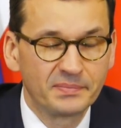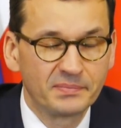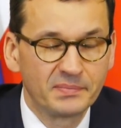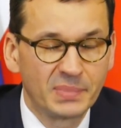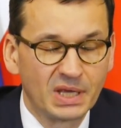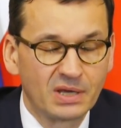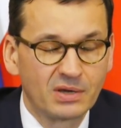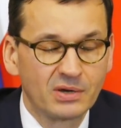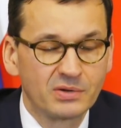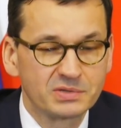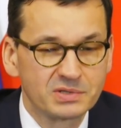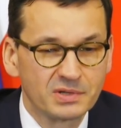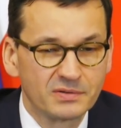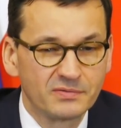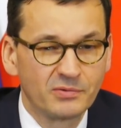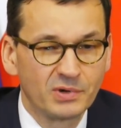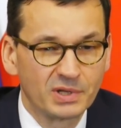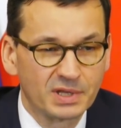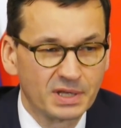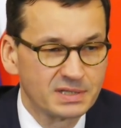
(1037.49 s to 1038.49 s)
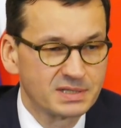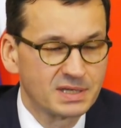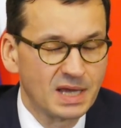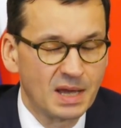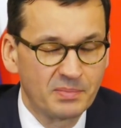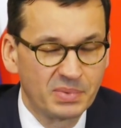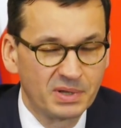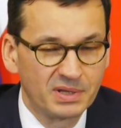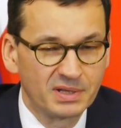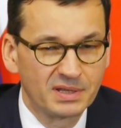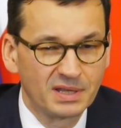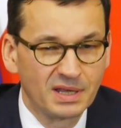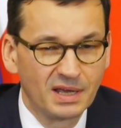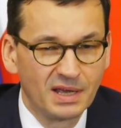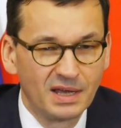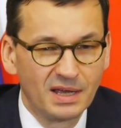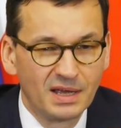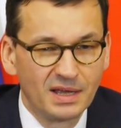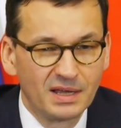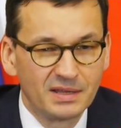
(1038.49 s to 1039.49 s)
because of what has happened,
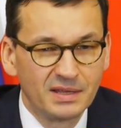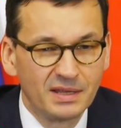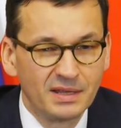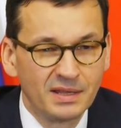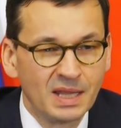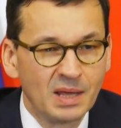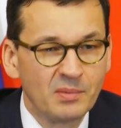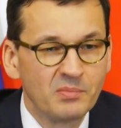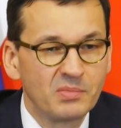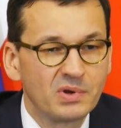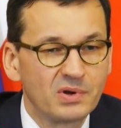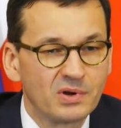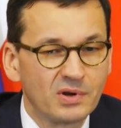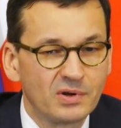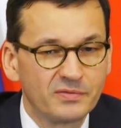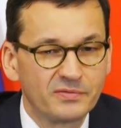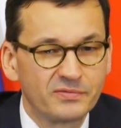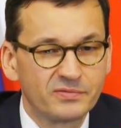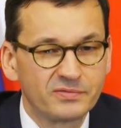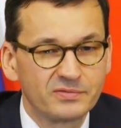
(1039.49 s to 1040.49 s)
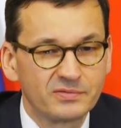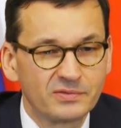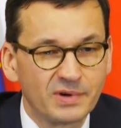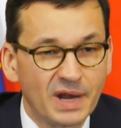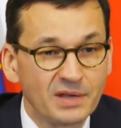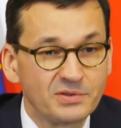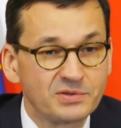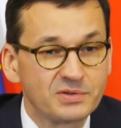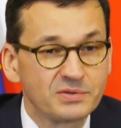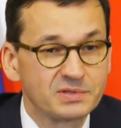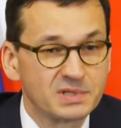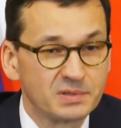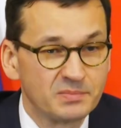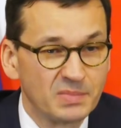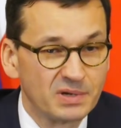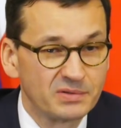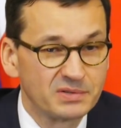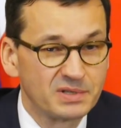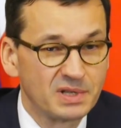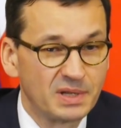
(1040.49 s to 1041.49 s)
the number of righteous
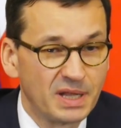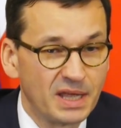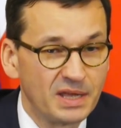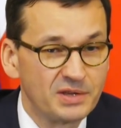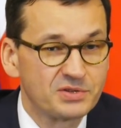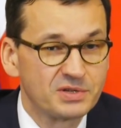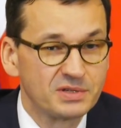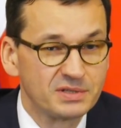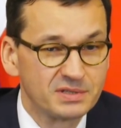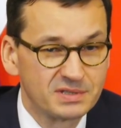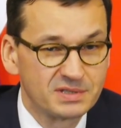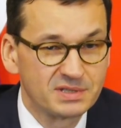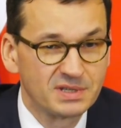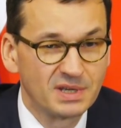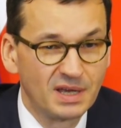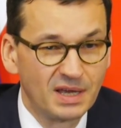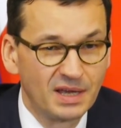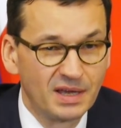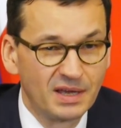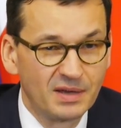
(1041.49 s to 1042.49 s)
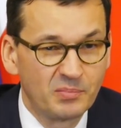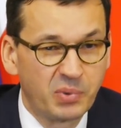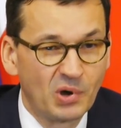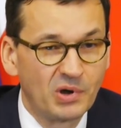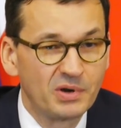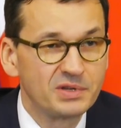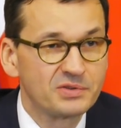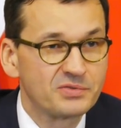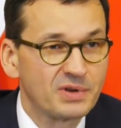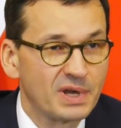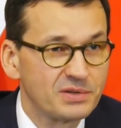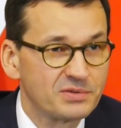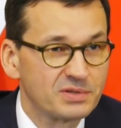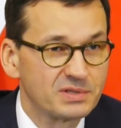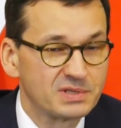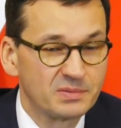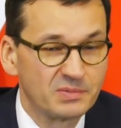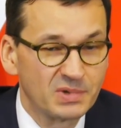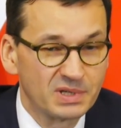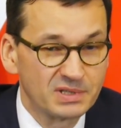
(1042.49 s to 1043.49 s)
amongst the nations, Polish
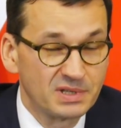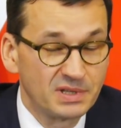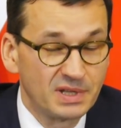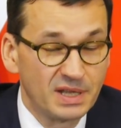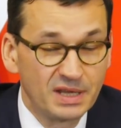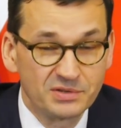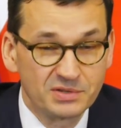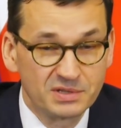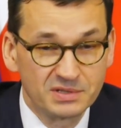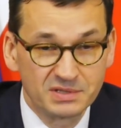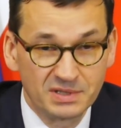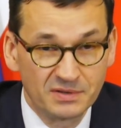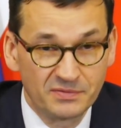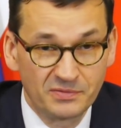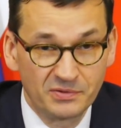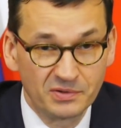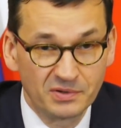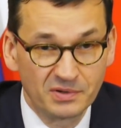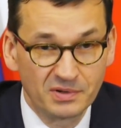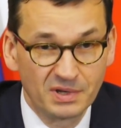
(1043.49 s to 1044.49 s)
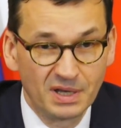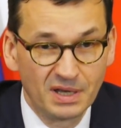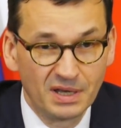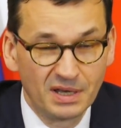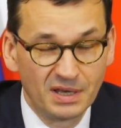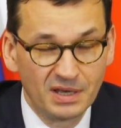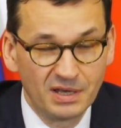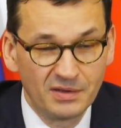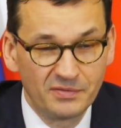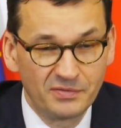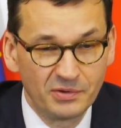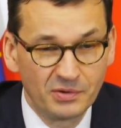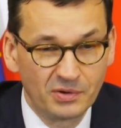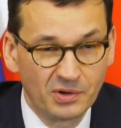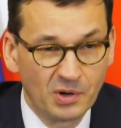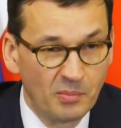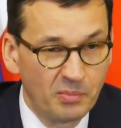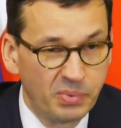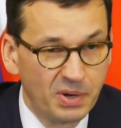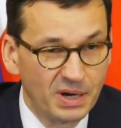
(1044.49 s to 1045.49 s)
righteous amongst the nations, if you
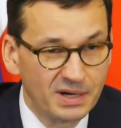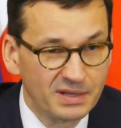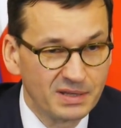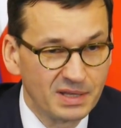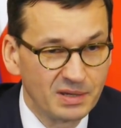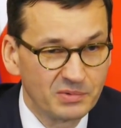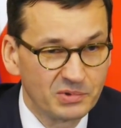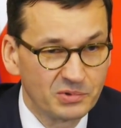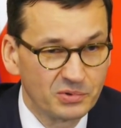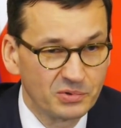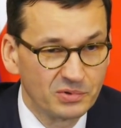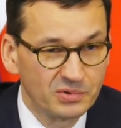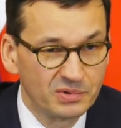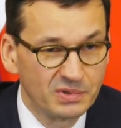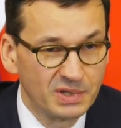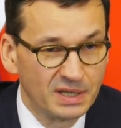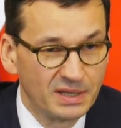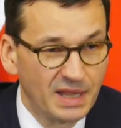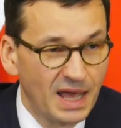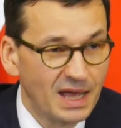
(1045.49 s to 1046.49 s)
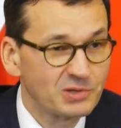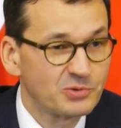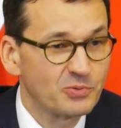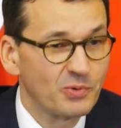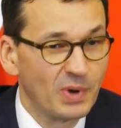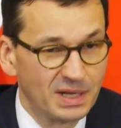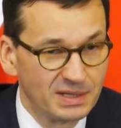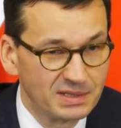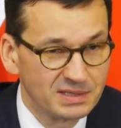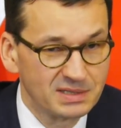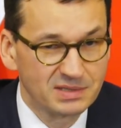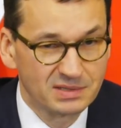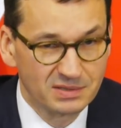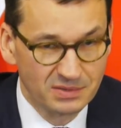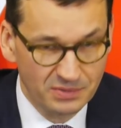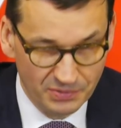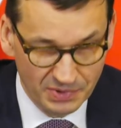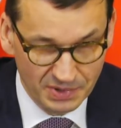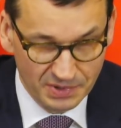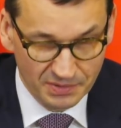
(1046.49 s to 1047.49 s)
compare them to the Dutch
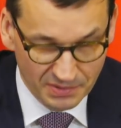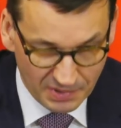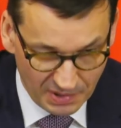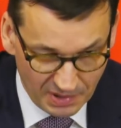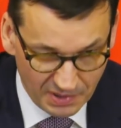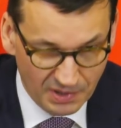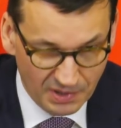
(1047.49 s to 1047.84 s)
ones, with